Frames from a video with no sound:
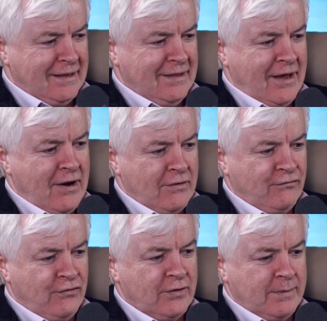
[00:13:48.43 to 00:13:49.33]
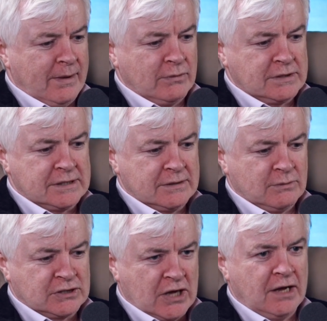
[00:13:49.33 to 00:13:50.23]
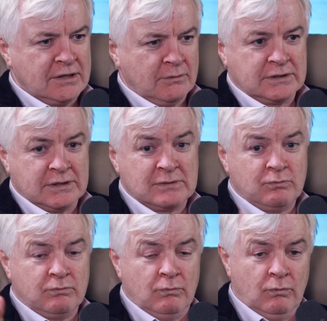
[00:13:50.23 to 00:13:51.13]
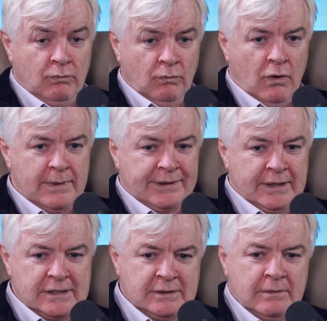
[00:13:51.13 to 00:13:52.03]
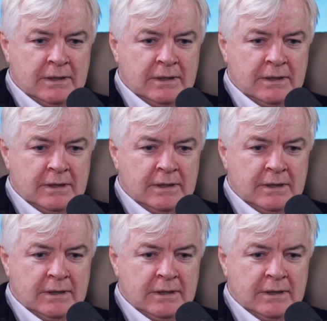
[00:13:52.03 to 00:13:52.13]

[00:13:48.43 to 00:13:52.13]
There in front of me was was God was this woman, this